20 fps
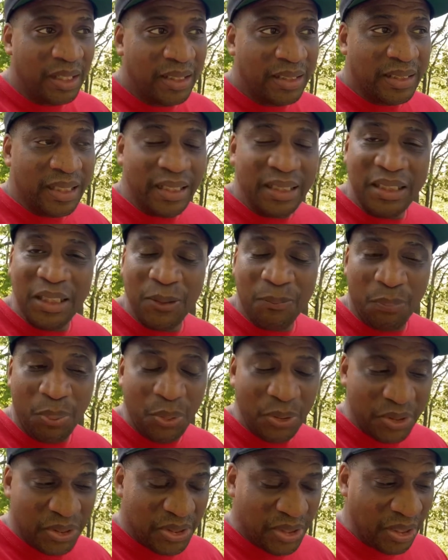They did
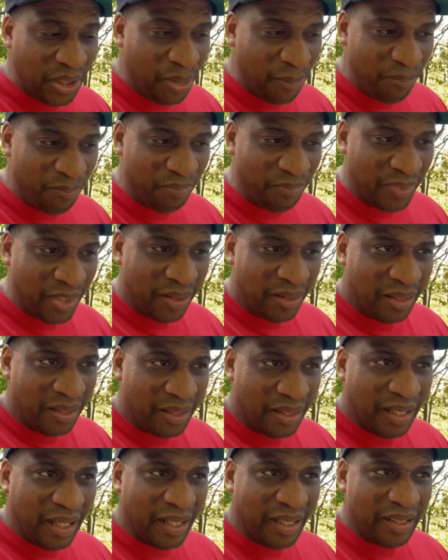put some
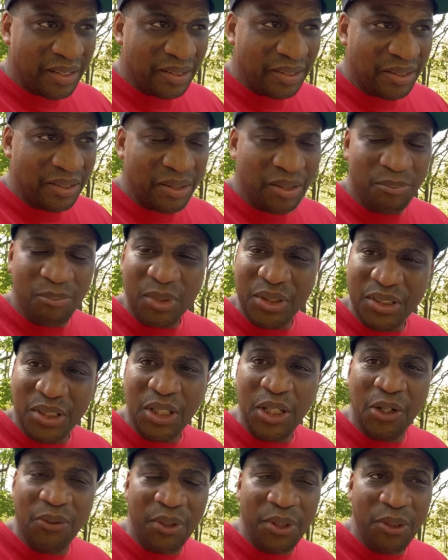like uh,
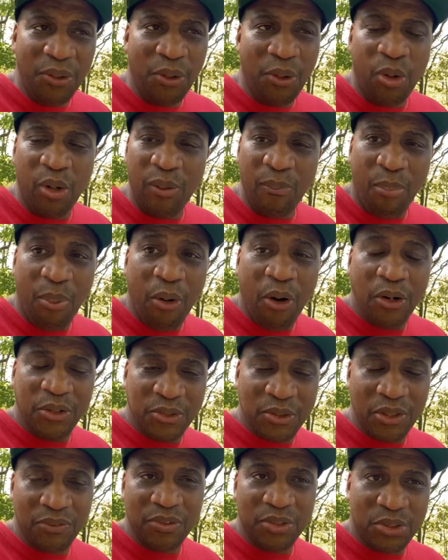material on
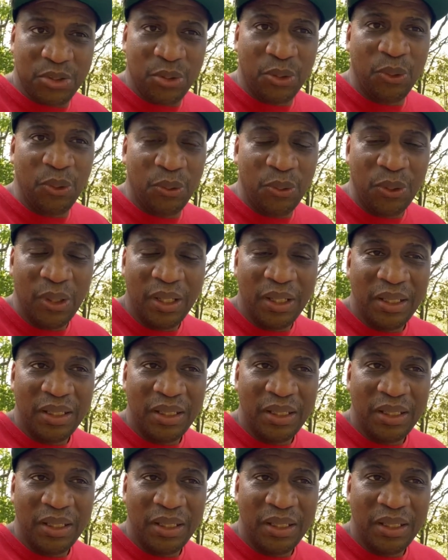parts of the sole